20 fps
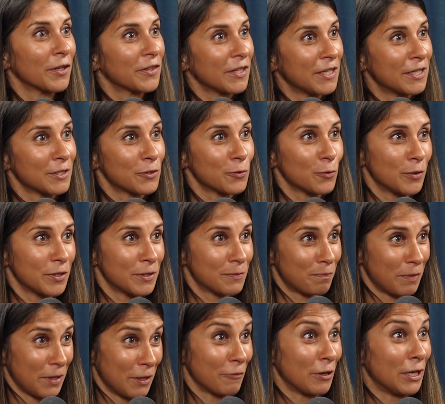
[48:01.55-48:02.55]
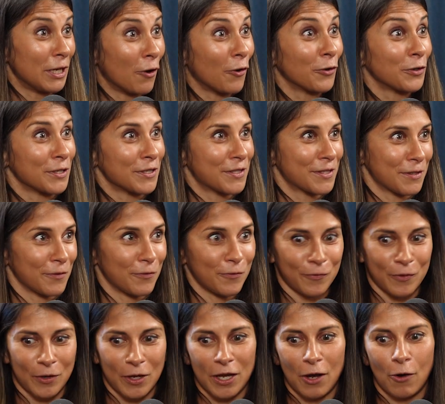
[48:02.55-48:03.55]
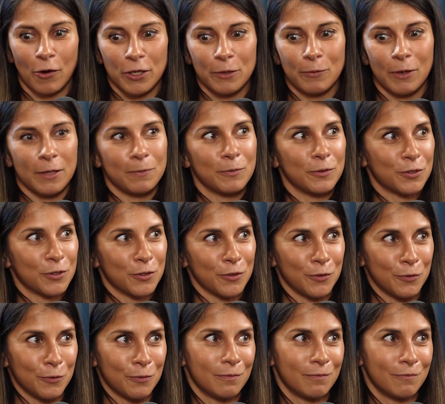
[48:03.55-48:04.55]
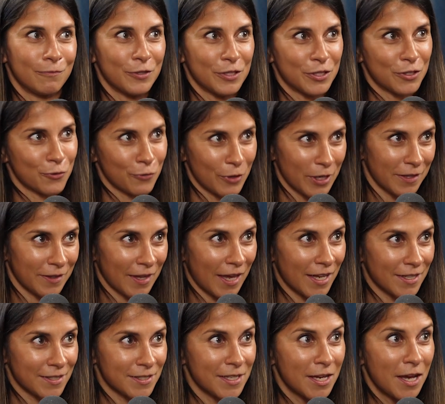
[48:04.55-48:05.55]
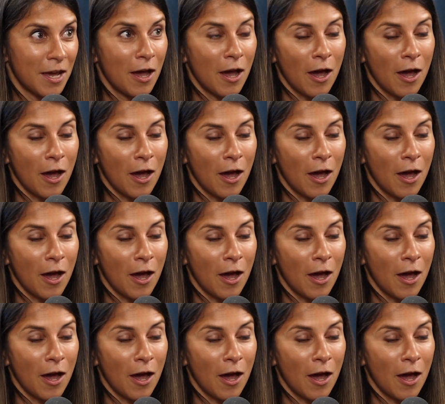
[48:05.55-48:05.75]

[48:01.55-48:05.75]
I think it's always being really honest of, are you able to restrict that?